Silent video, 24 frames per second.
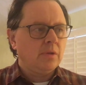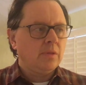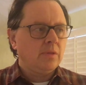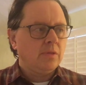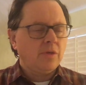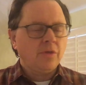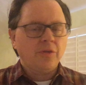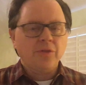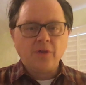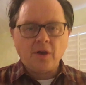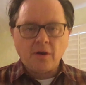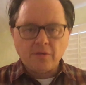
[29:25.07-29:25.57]

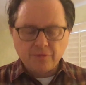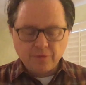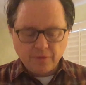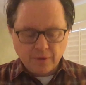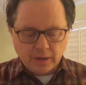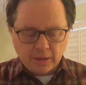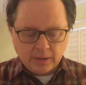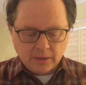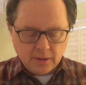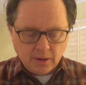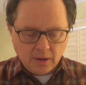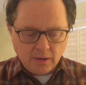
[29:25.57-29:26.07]
the
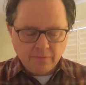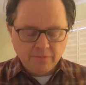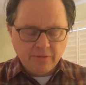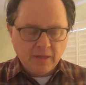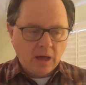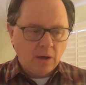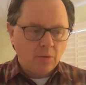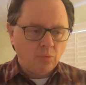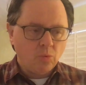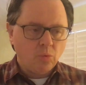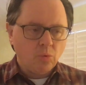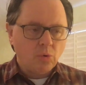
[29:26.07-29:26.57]
suffering of
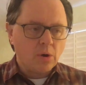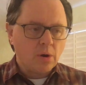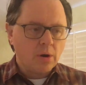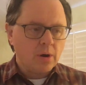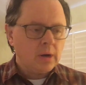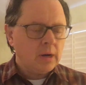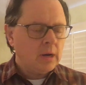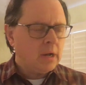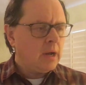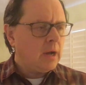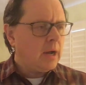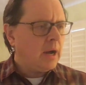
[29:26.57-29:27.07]
that war.
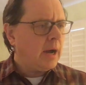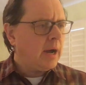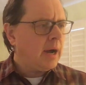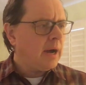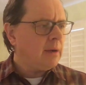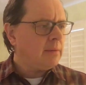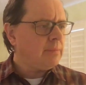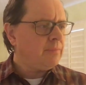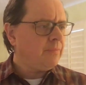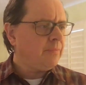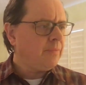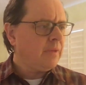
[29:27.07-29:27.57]

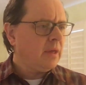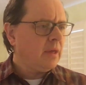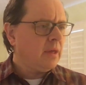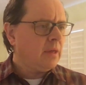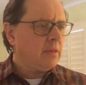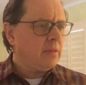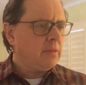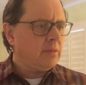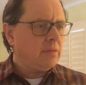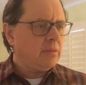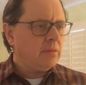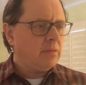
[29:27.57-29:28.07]

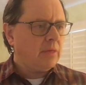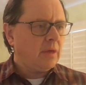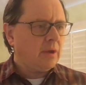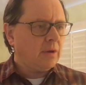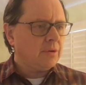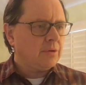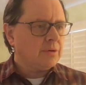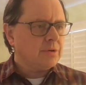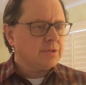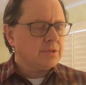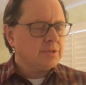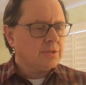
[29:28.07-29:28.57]

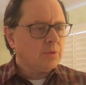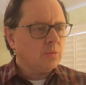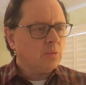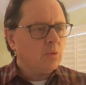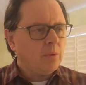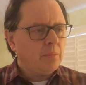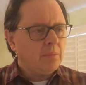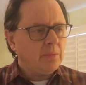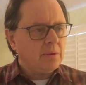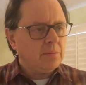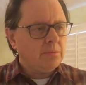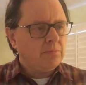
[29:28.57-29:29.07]
There's the
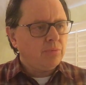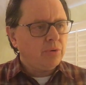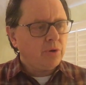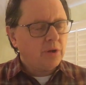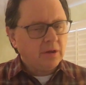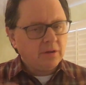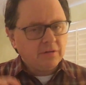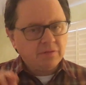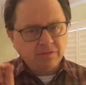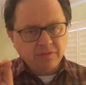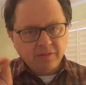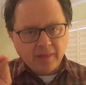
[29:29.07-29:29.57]
woman
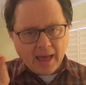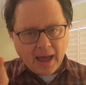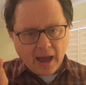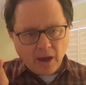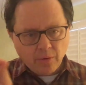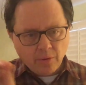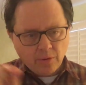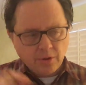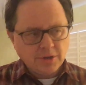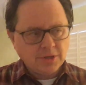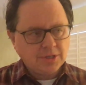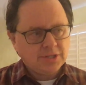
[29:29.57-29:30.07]
putting
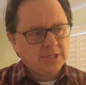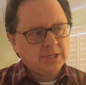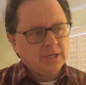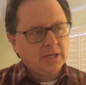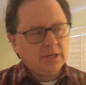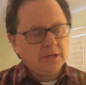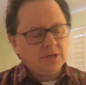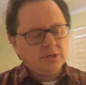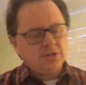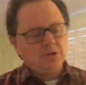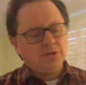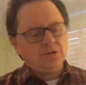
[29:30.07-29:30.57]
flowers
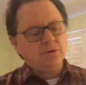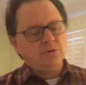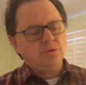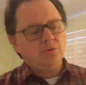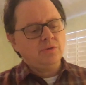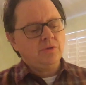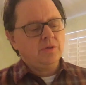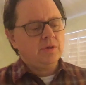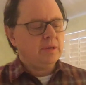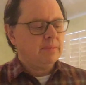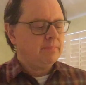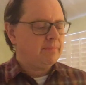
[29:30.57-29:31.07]

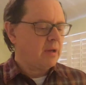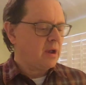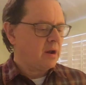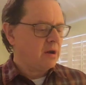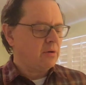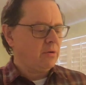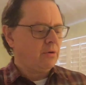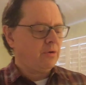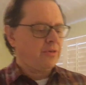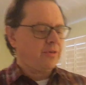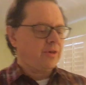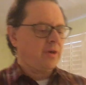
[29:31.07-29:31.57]
into the
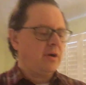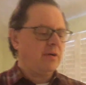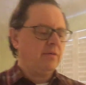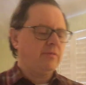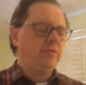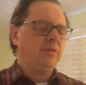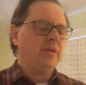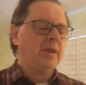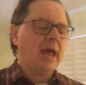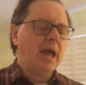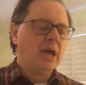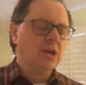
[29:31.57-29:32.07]
barrels
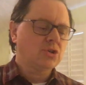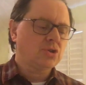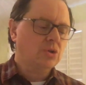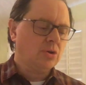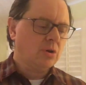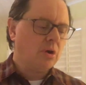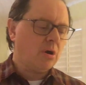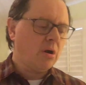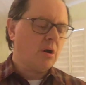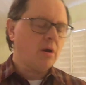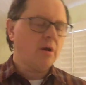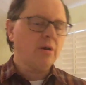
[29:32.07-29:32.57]
of the National
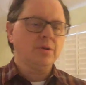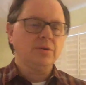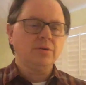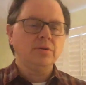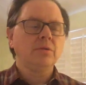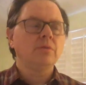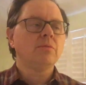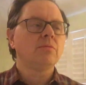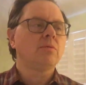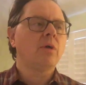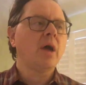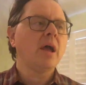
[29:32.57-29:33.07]
Guard
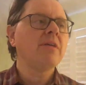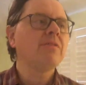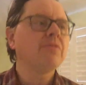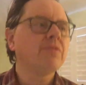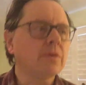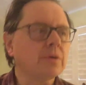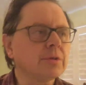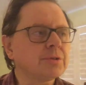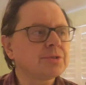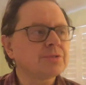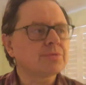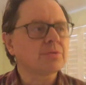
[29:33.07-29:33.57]

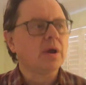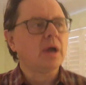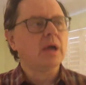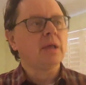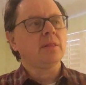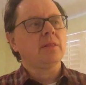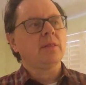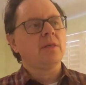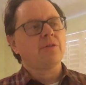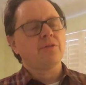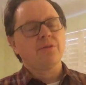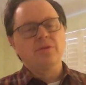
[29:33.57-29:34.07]
rifles, right?
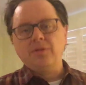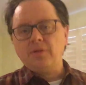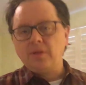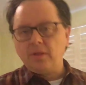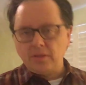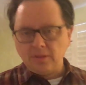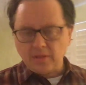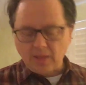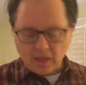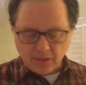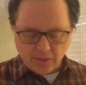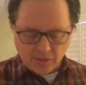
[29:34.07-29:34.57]
That's
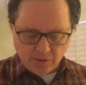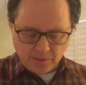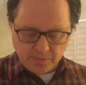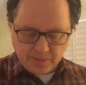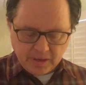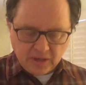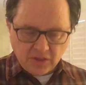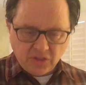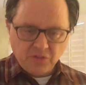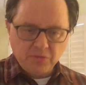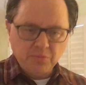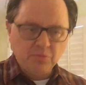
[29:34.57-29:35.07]
the
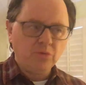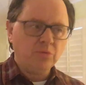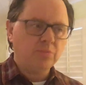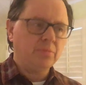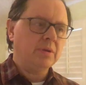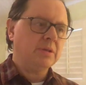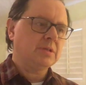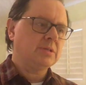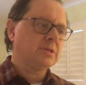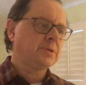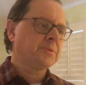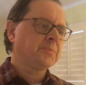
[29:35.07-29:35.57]
peace
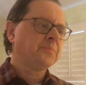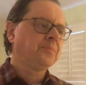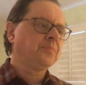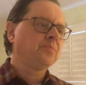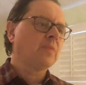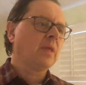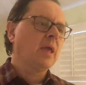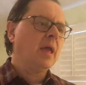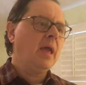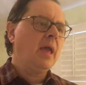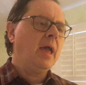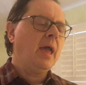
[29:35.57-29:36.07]
movement.
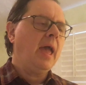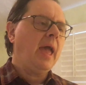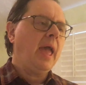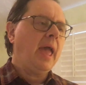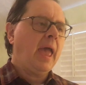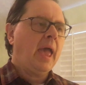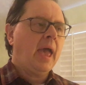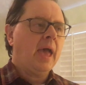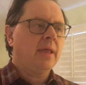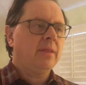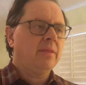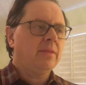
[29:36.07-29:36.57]

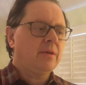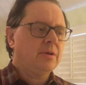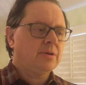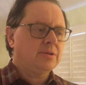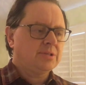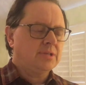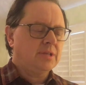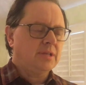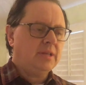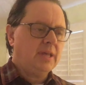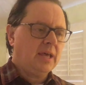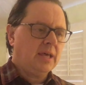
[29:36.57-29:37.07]
And
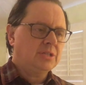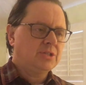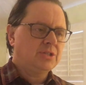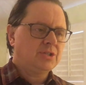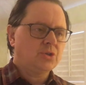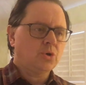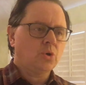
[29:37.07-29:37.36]
there's the dead